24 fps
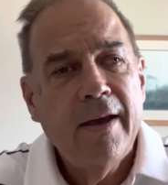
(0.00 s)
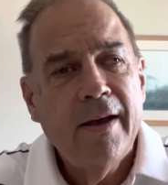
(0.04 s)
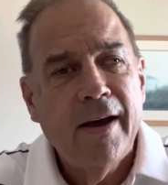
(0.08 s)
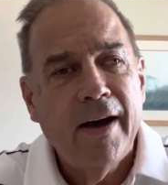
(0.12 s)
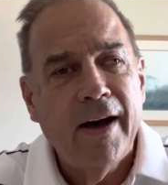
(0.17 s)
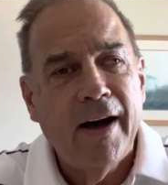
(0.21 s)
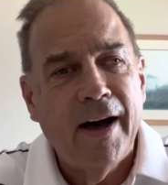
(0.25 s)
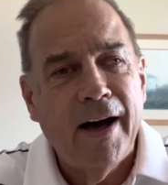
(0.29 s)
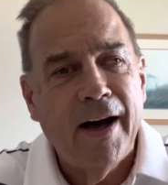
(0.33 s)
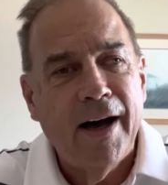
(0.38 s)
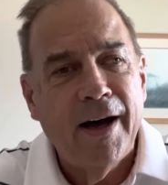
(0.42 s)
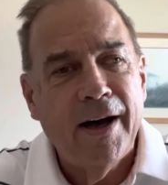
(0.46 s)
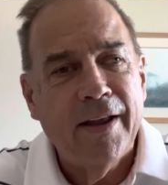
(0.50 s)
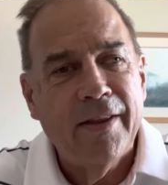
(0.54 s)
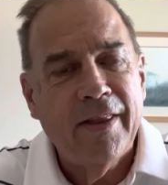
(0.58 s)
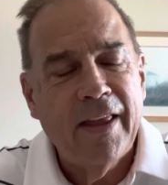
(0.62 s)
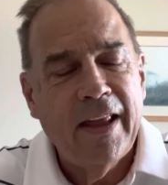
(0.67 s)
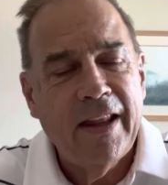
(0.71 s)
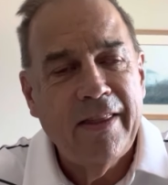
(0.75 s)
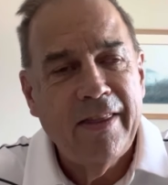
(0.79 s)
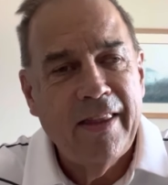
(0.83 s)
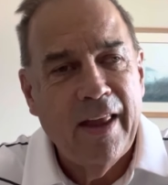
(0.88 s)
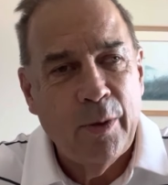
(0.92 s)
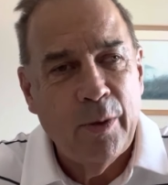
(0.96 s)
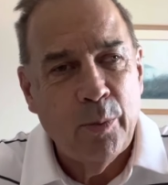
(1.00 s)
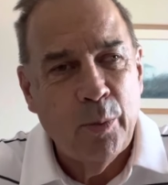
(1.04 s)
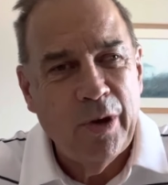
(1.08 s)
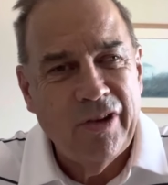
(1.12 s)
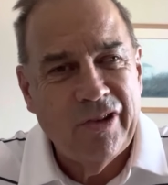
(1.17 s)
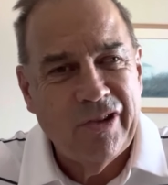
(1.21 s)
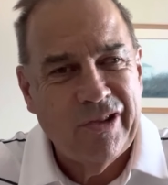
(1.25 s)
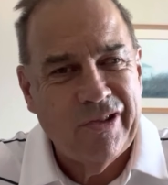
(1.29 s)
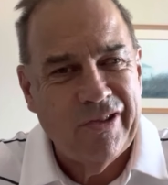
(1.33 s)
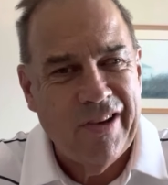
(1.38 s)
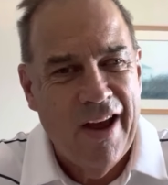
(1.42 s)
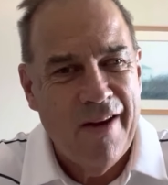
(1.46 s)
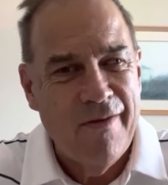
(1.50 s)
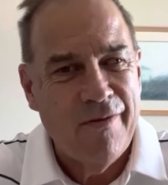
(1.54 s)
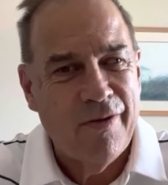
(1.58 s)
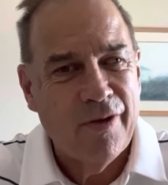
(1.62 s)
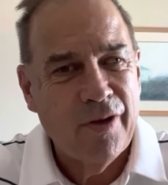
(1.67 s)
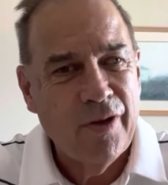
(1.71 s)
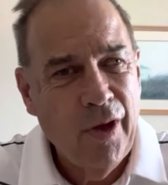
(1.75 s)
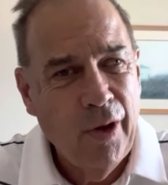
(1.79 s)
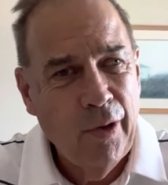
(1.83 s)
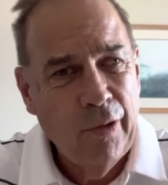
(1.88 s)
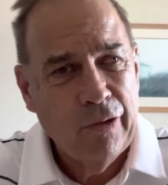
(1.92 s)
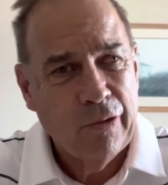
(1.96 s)
then we sever
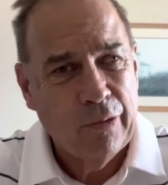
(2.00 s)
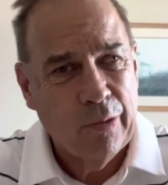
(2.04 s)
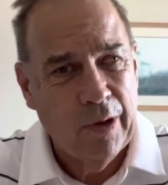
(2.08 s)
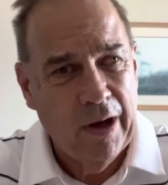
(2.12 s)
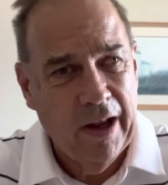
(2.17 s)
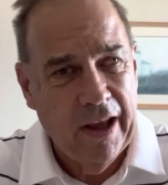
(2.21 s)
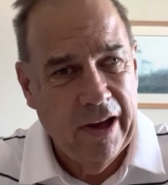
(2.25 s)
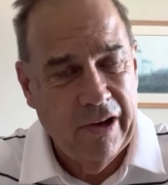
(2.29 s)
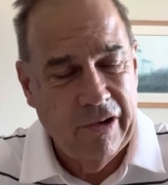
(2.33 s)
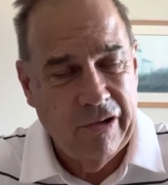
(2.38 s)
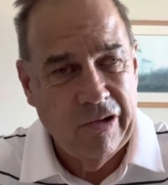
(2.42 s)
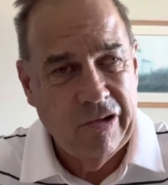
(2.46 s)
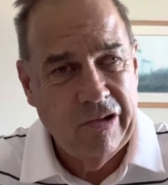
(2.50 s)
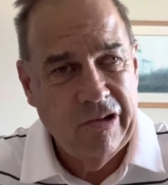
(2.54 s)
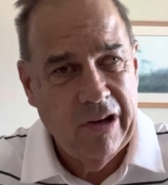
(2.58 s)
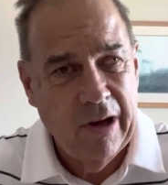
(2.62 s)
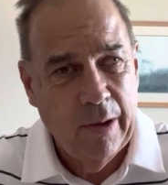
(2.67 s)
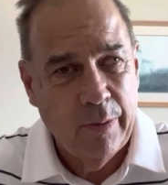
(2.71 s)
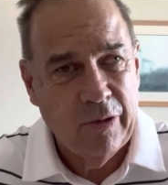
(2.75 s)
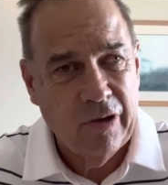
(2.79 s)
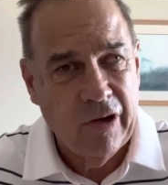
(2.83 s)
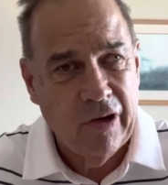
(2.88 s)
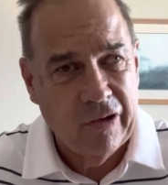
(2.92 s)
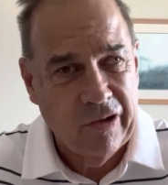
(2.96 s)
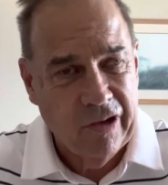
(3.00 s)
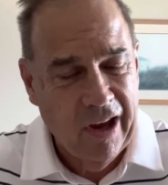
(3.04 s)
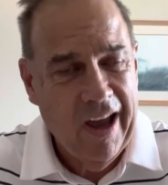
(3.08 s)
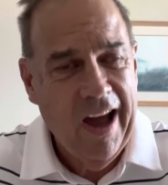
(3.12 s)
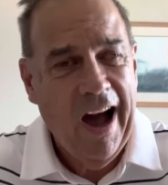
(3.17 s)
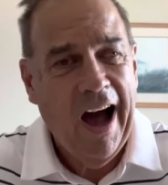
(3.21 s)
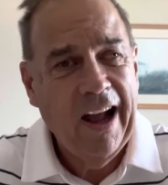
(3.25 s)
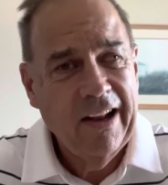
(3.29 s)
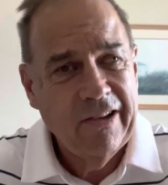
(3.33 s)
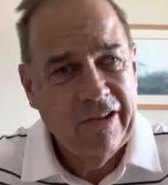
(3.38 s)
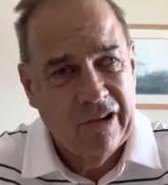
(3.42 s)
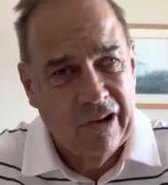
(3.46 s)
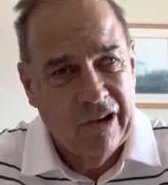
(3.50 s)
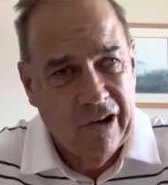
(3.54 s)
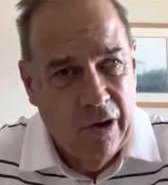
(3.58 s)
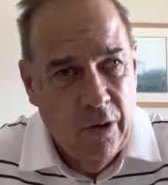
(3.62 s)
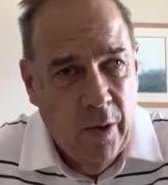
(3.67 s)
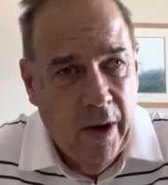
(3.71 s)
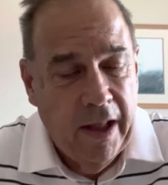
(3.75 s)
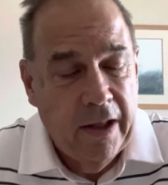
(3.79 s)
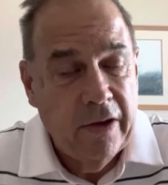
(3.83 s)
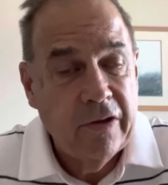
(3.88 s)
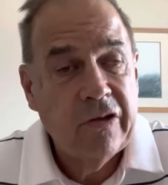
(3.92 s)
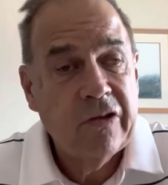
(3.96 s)
those relationships. There's a
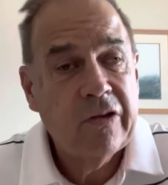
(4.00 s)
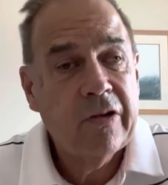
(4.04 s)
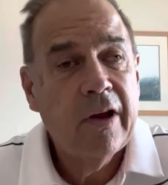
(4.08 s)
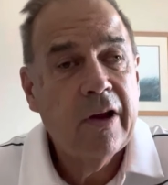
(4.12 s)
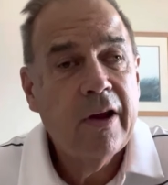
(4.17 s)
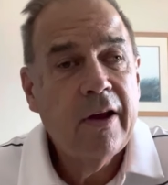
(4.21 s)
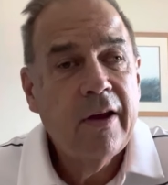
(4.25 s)
consequence